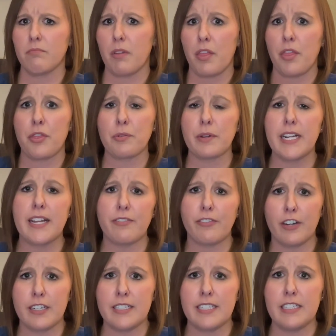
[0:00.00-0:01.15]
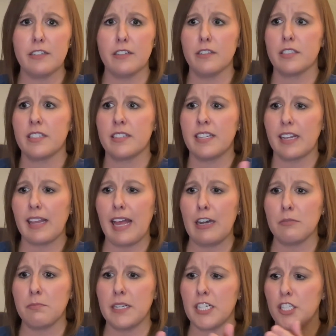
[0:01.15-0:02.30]
3 different deals that allowed
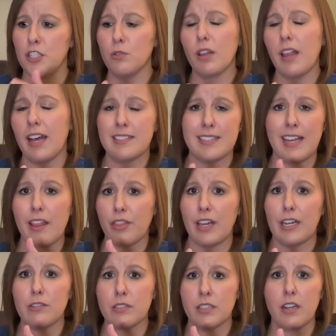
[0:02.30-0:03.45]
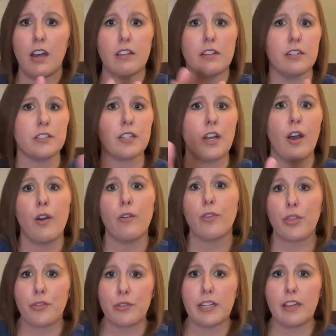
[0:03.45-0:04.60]
me to utilize that $1,000 for
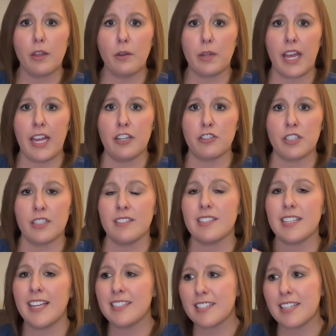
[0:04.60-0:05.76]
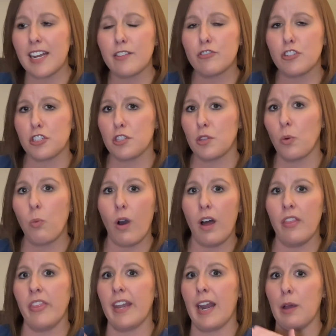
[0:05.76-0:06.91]
3 locations instead of just the
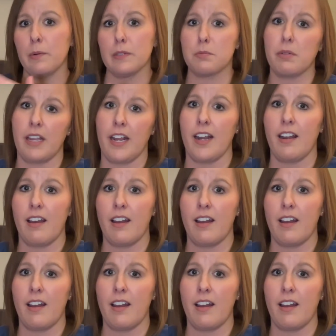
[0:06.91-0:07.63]
one that I was planning on